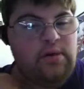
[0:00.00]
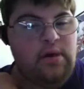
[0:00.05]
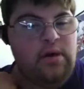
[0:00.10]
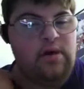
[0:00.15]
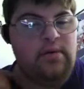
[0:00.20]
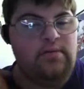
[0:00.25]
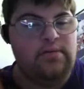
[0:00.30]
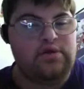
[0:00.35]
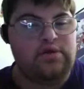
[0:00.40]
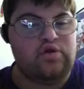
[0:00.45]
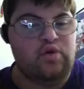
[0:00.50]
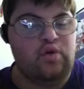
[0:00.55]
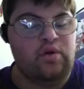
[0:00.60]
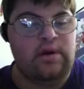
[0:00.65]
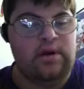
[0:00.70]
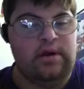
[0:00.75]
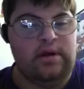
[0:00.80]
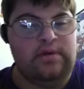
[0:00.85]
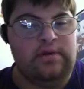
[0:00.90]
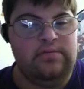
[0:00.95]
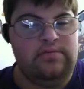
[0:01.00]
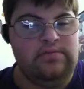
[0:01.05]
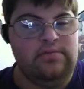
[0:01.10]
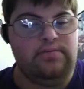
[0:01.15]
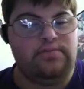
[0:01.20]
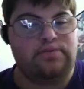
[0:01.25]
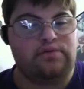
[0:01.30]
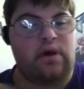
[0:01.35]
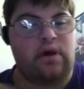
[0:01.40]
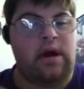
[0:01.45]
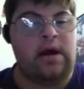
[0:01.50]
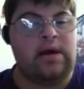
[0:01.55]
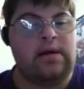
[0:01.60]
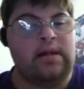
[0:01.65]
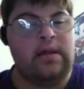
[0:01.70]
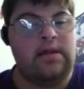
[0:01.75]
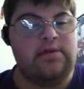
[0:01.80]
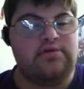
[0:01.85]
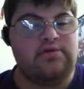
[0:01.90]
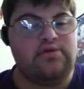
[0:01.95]
on between Brock
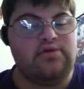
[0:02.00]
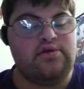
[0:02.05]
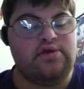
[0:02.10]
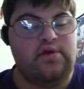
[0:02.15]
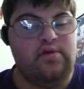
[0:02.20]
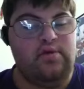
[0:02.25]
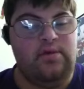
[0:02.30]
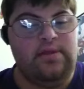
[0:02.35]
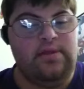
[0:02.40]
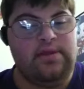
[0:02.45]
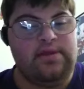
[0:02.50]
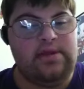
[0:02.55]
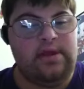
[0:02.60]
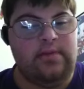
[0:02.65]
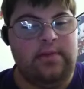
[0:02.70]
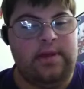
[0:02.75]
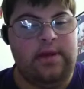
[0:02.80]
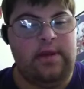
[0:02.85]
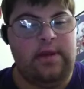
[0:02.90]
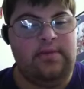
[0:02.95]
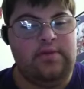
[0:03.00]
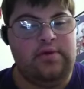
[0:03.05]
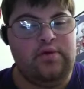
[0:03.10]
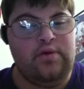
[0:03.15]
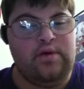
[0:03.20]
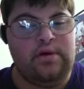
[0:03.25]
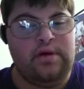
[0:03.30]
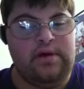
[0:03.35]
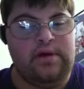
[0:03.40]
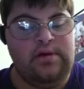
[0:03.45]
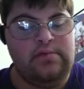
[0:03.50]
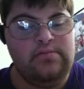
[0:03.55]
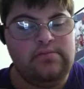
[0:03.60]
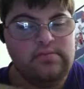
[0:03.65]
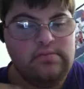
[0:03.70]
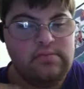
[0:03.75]
Lesnar suing the WWE